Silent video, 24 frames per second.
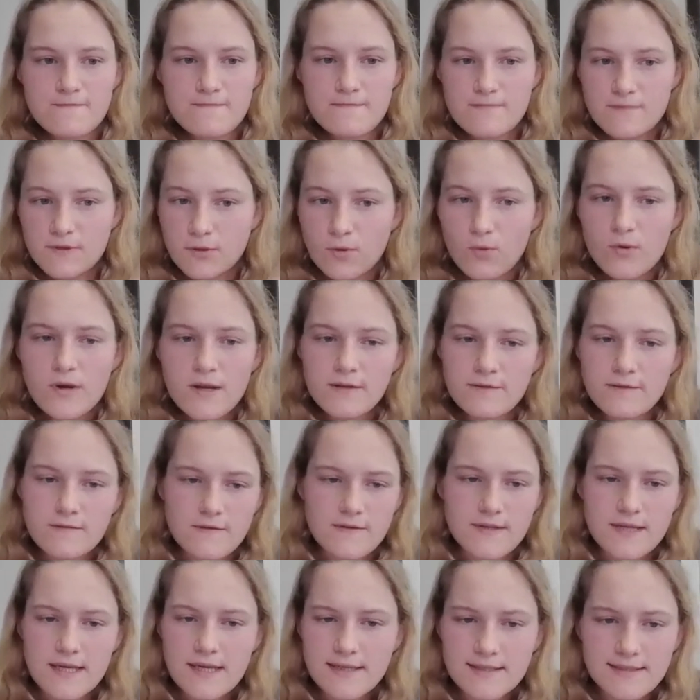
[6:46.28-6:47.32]
looking for
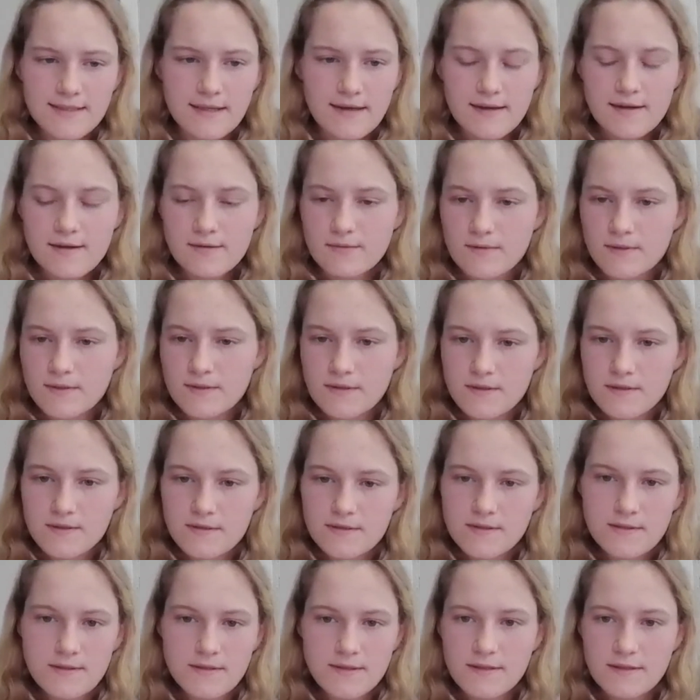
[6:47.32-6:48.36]
things like
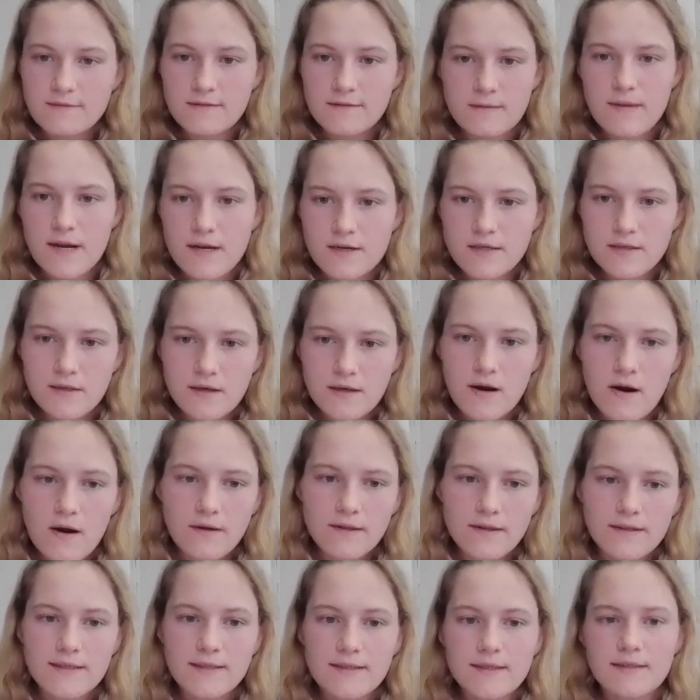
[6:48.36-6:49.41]
reduced informational
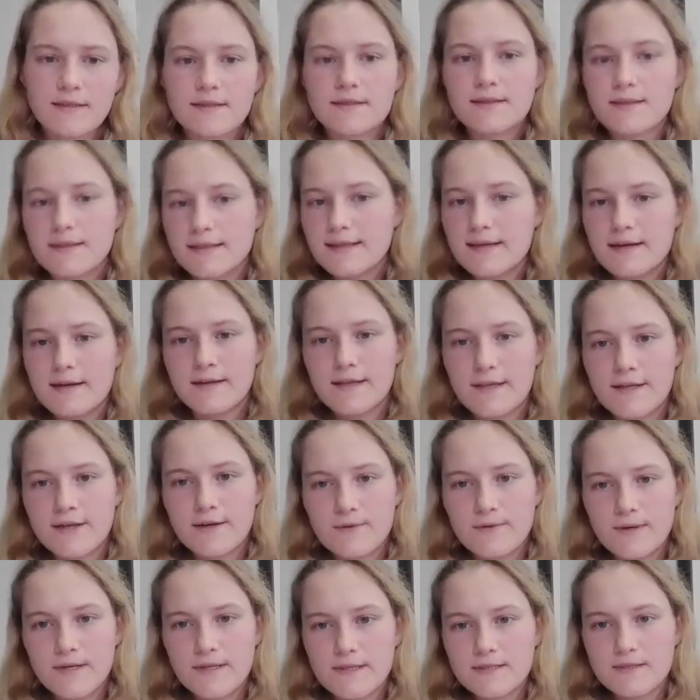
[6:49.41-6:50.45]
content,
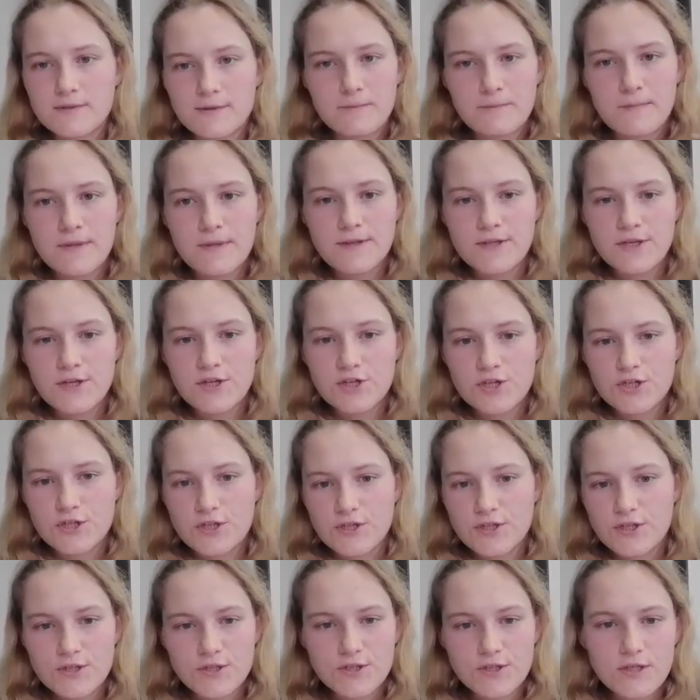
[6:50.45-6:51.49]
incoherence,
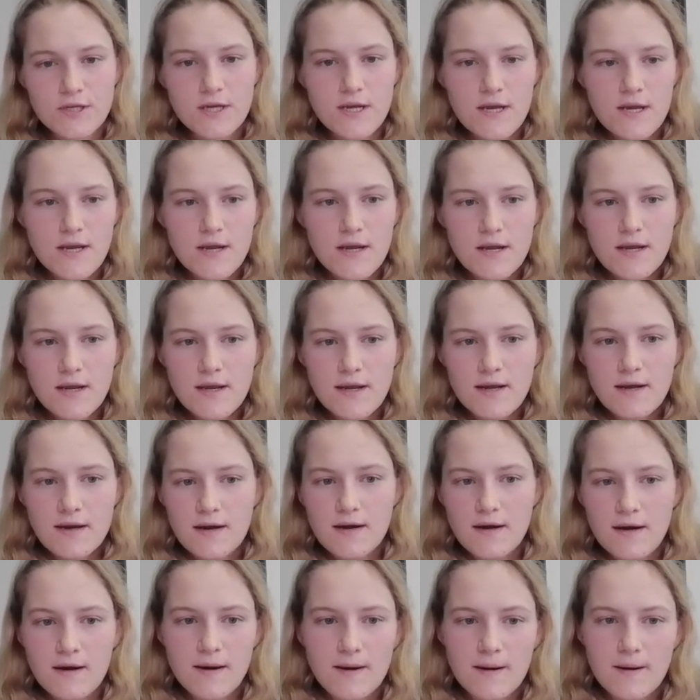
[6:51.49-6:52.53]
repetitions,
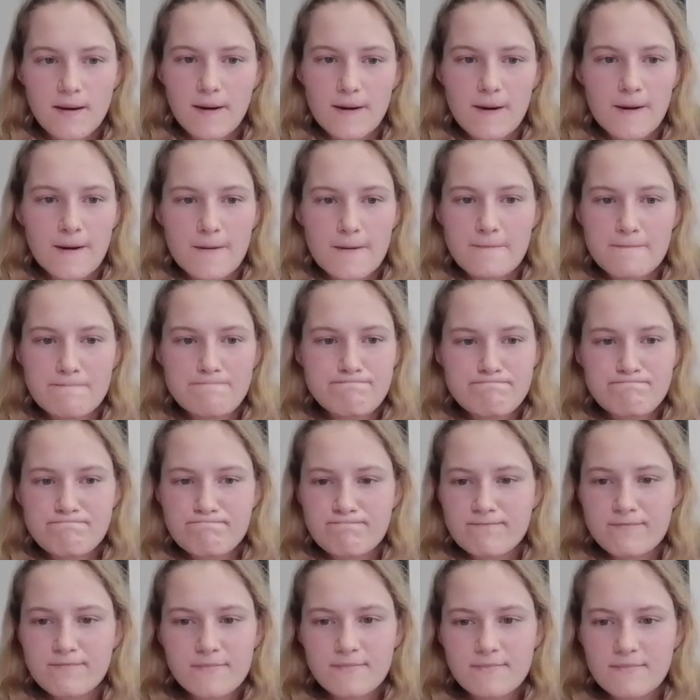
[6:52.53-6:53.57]
uh,
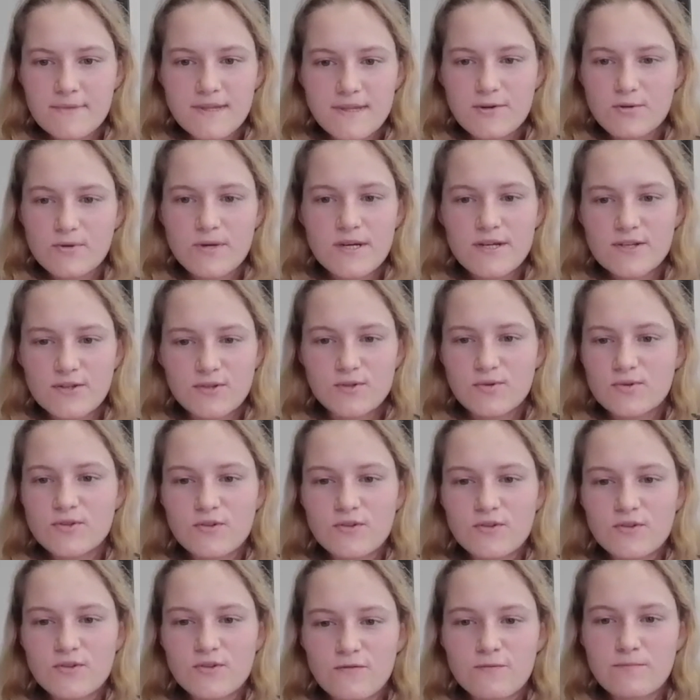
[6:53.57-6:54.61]
increased use
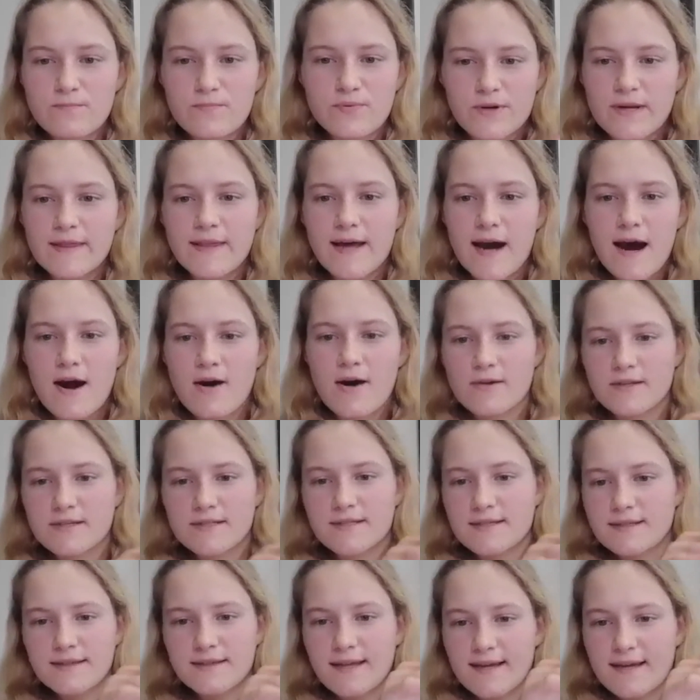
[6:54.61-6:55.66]
of pronouns
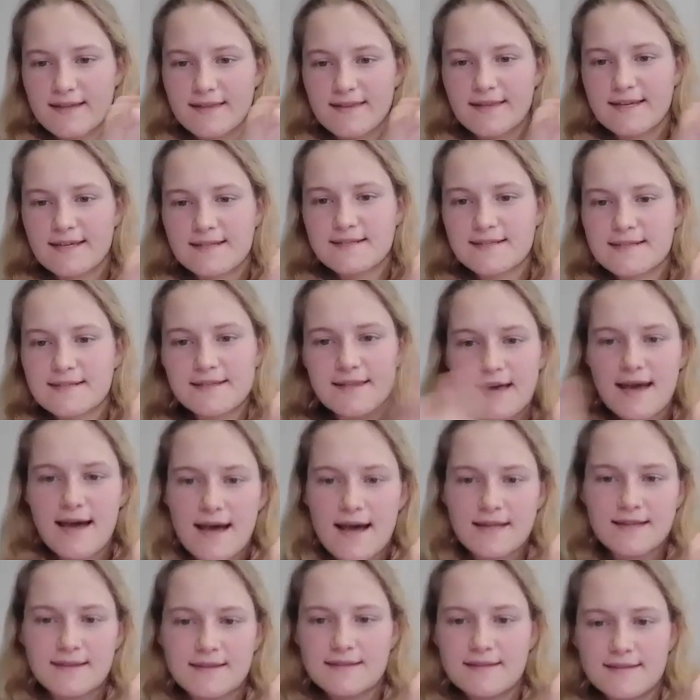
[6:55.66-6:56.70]
and like this,
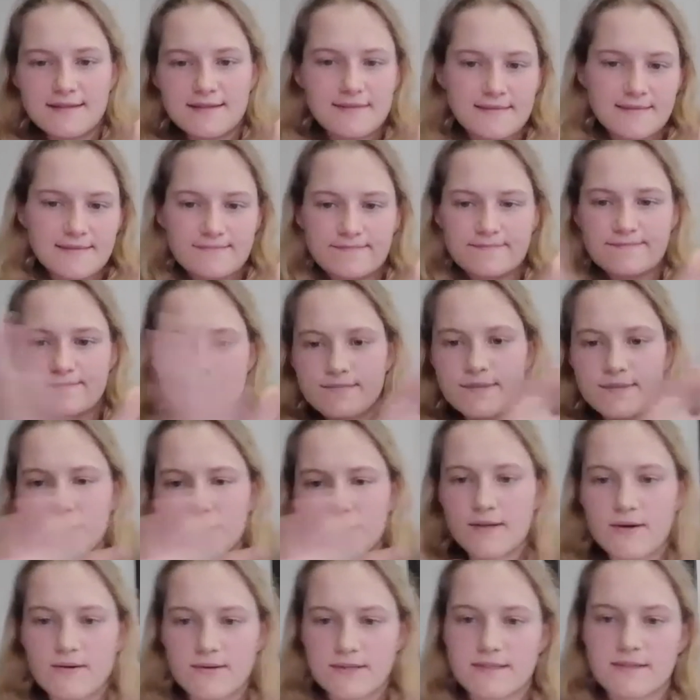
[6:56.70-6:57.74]
that,
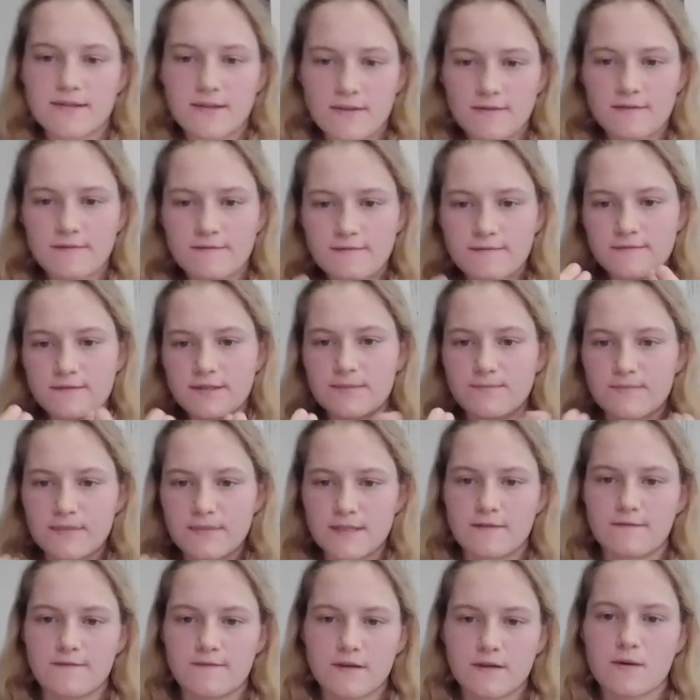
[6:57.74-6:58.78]
instead of
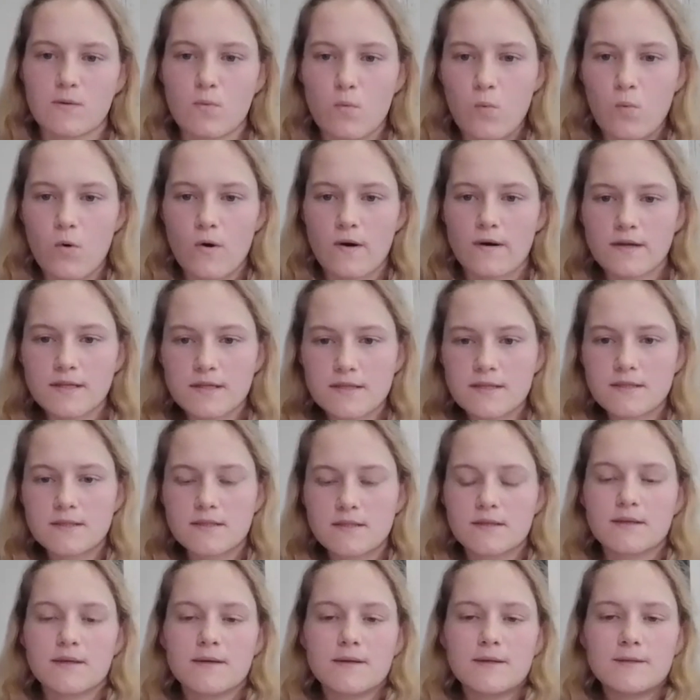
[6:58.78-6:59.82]
specific words,
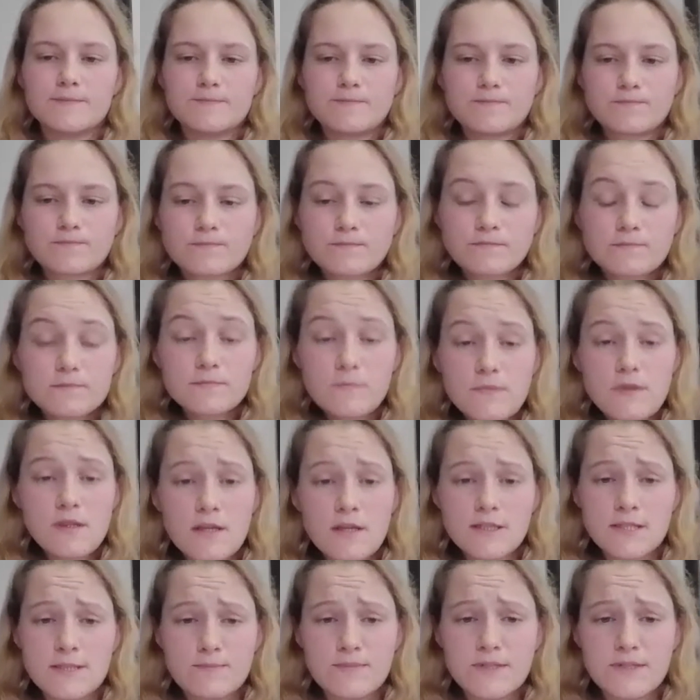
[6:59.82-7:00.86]

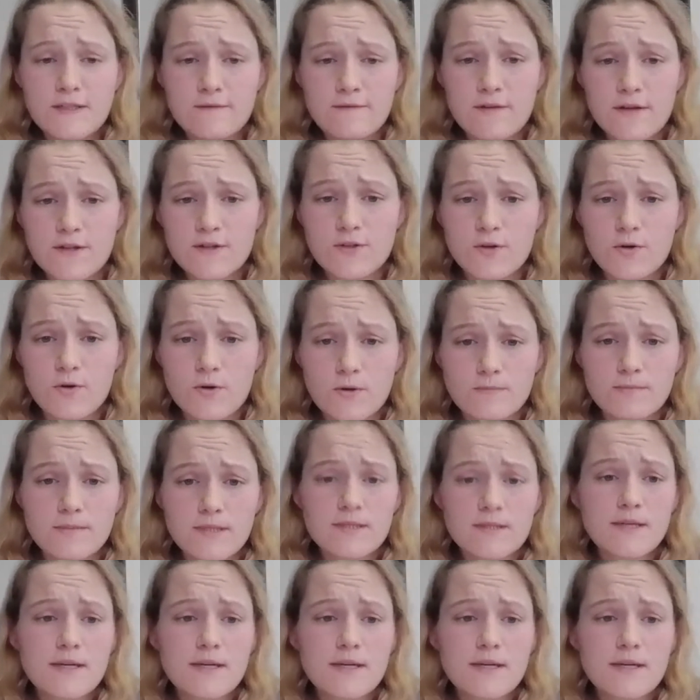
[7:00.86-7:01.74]
specific terms,